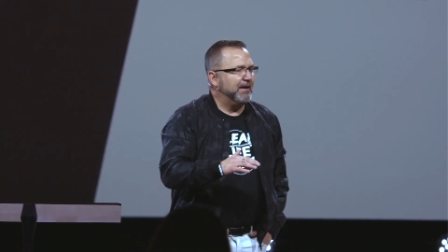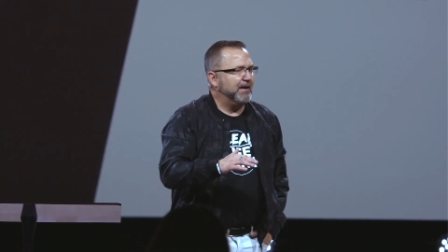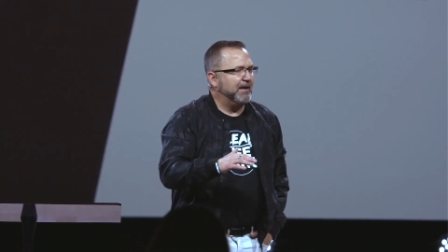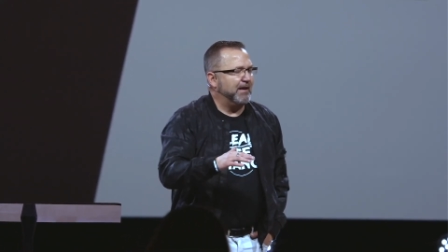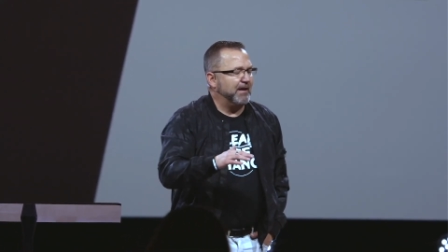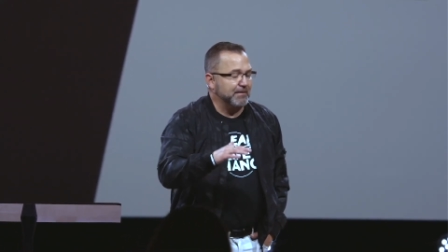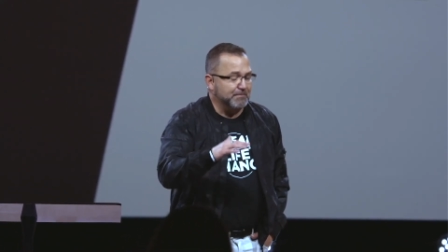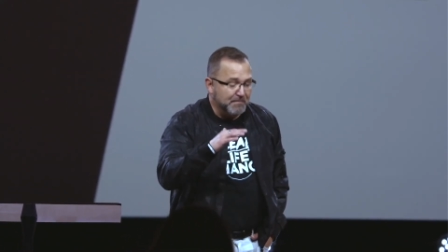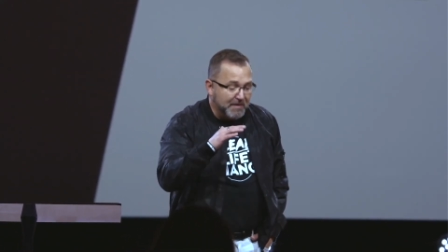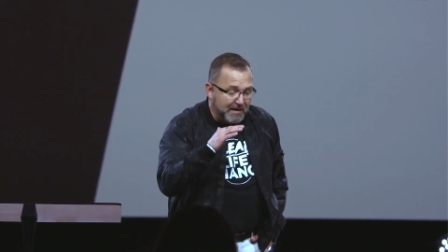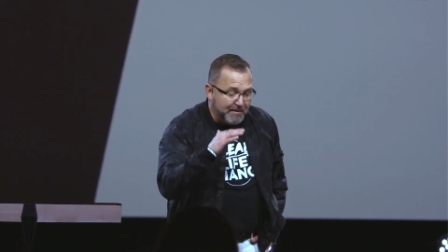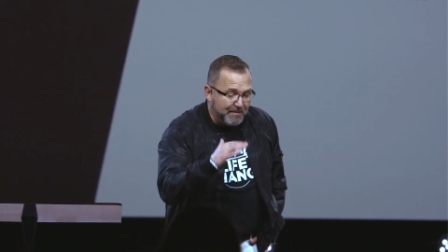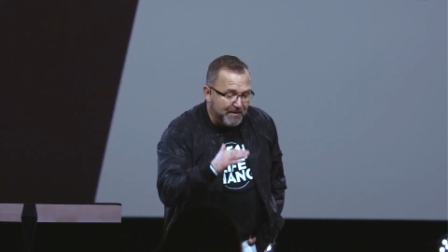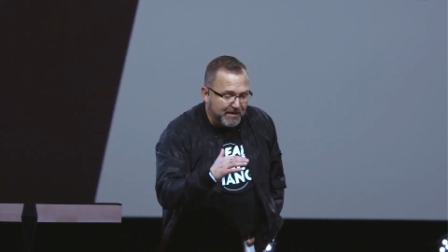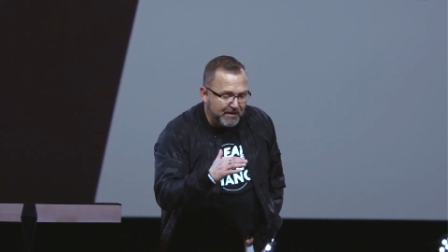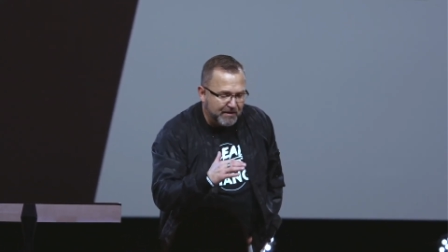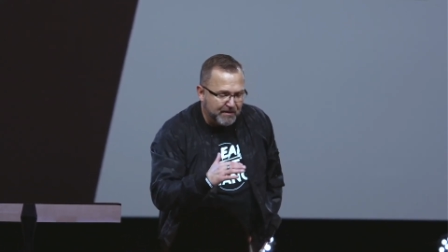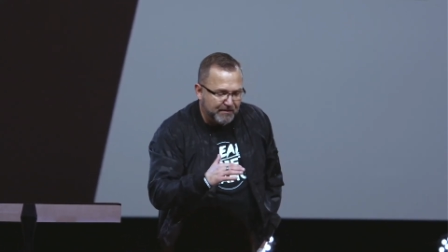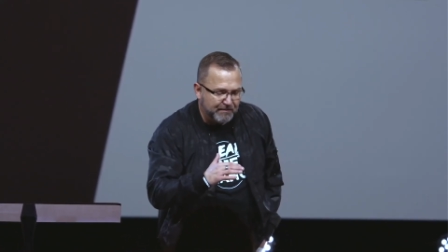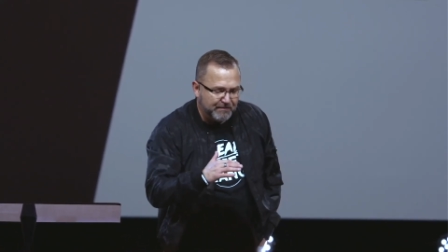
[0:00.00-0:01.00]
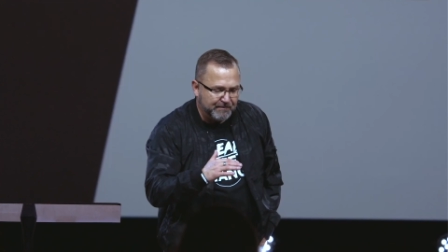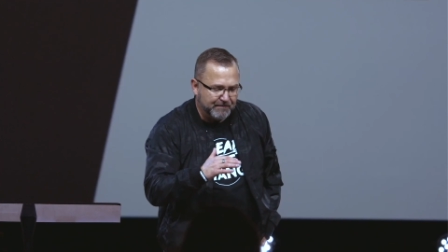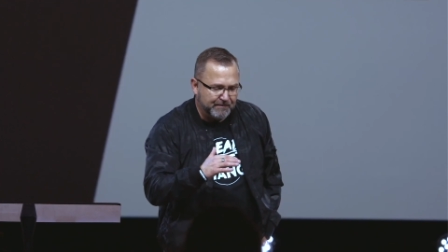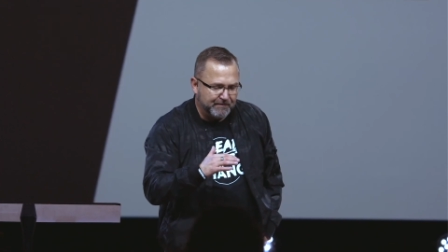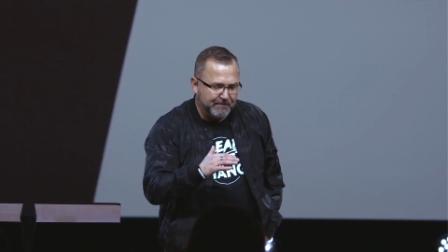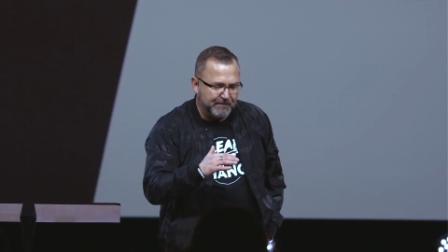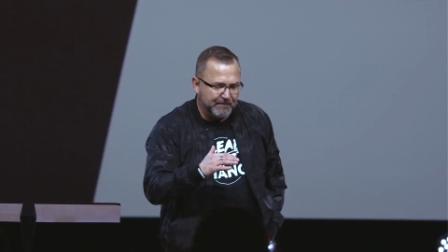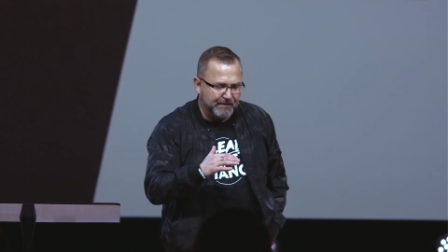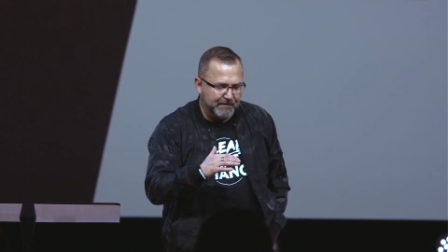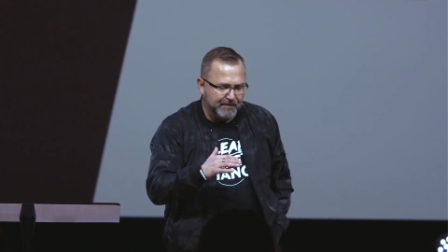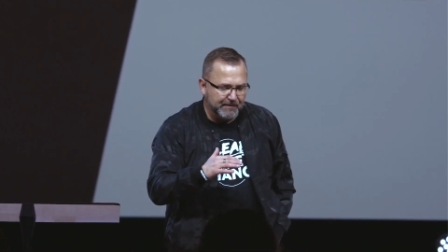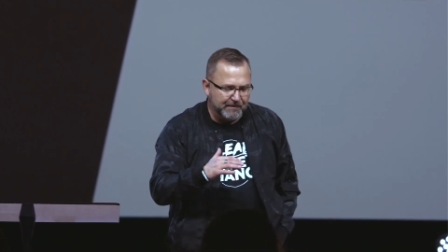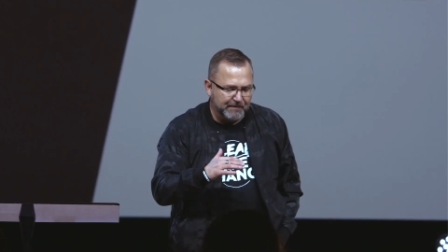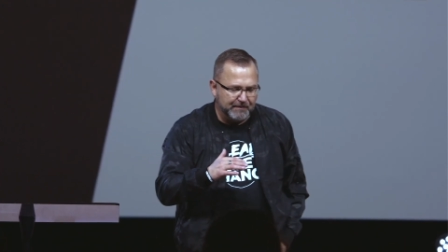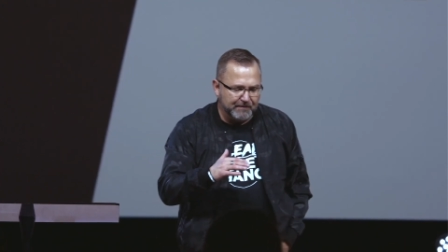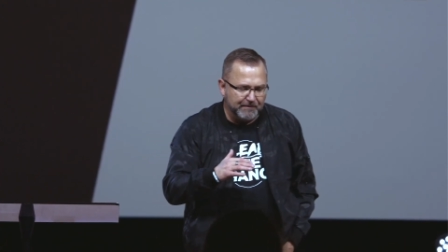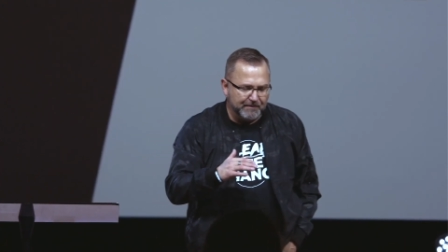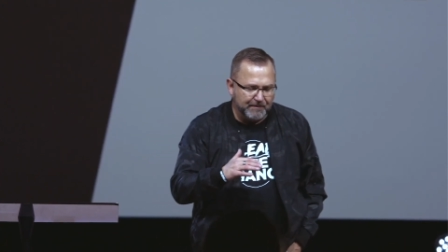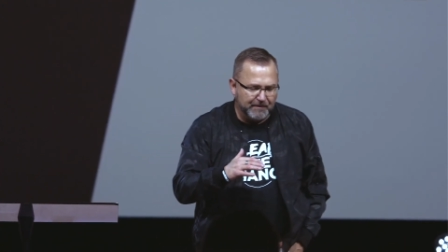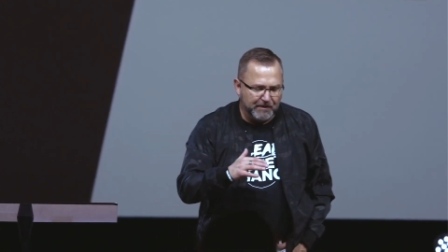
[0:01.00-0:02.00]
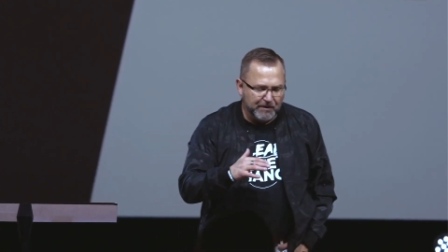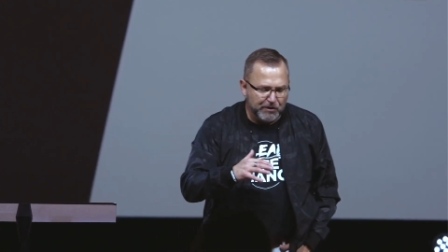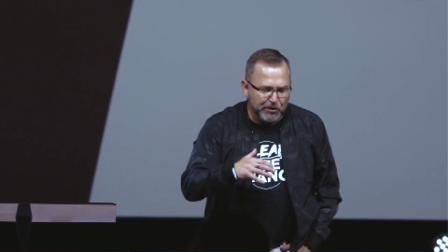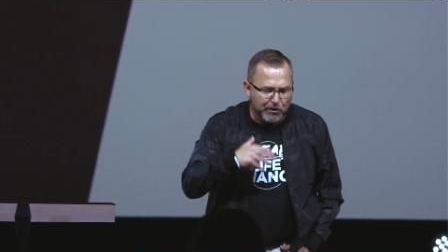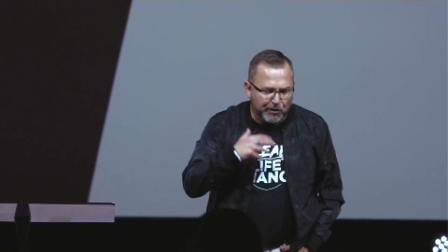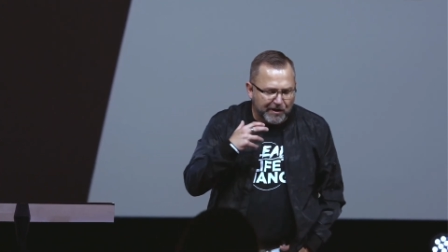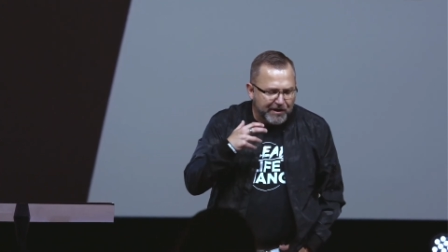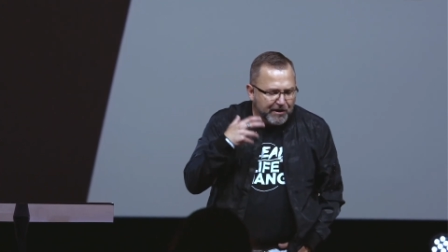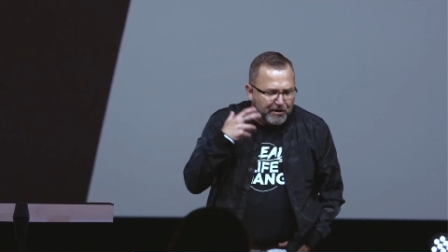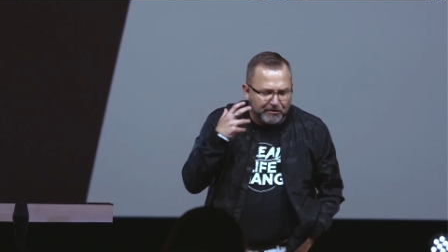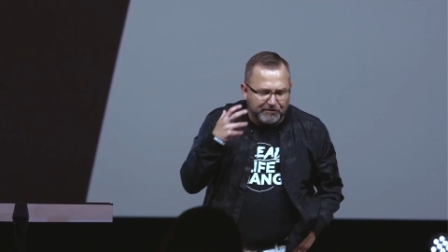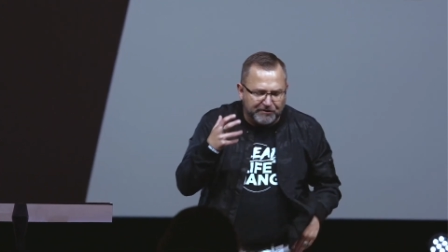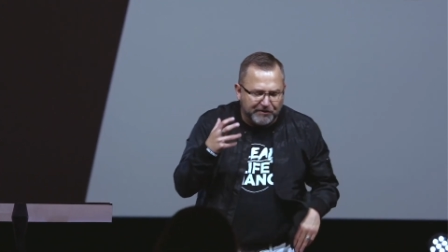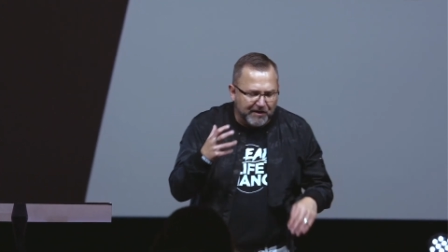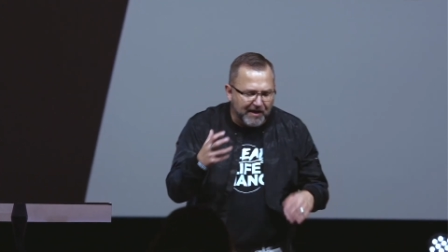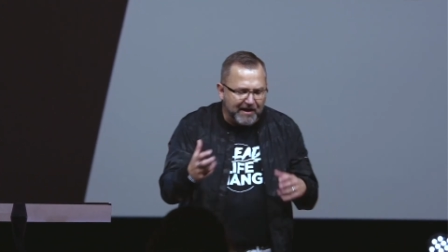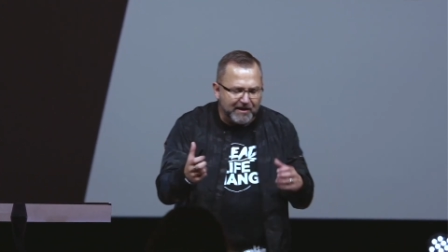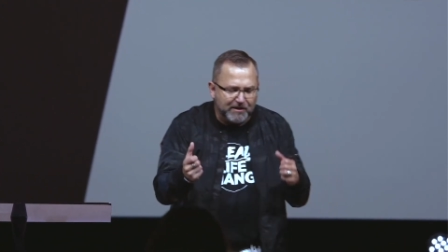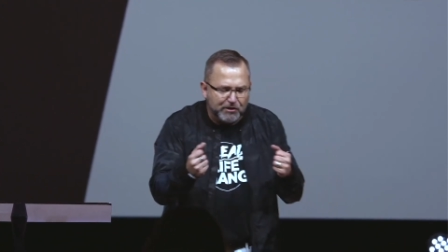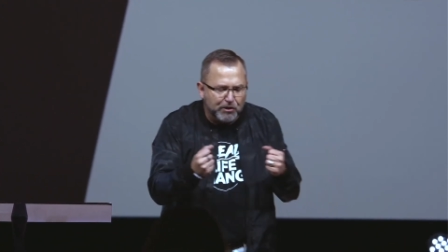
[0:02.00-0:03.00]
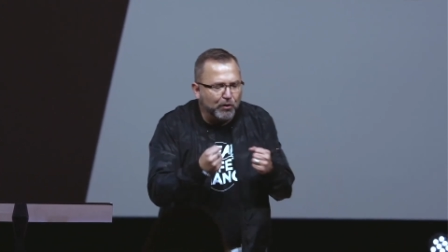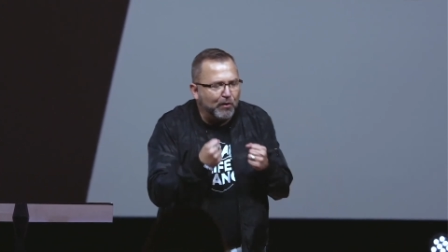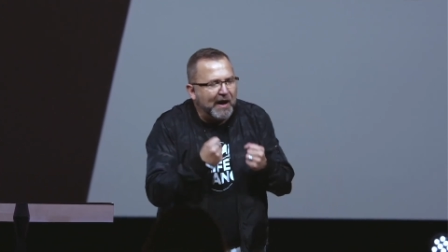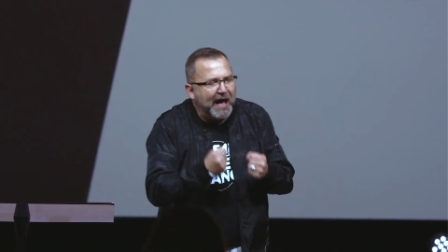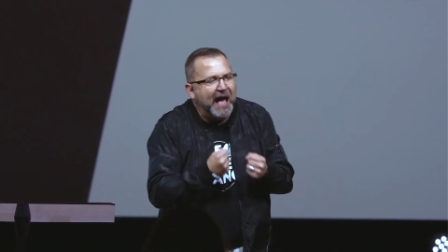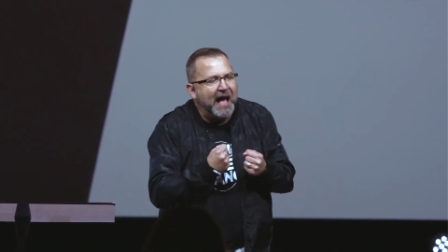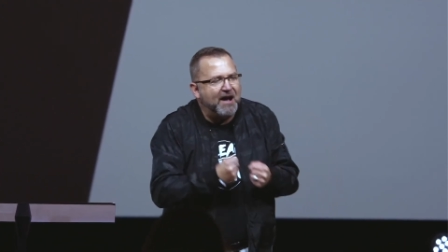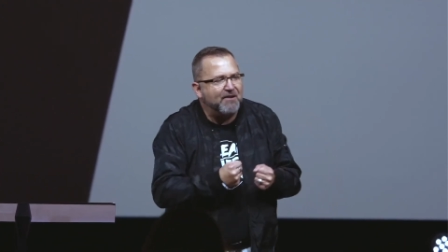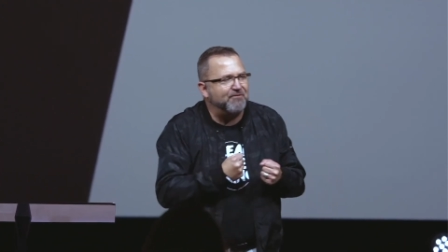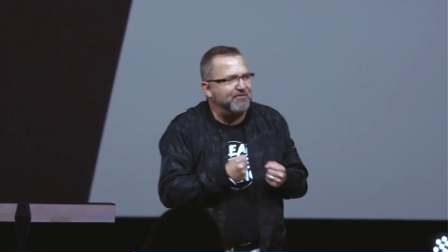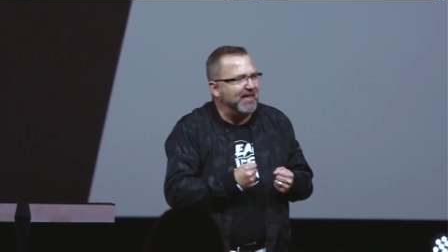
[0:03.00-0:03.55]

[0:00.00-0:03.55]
And maybe you're here today and you don't have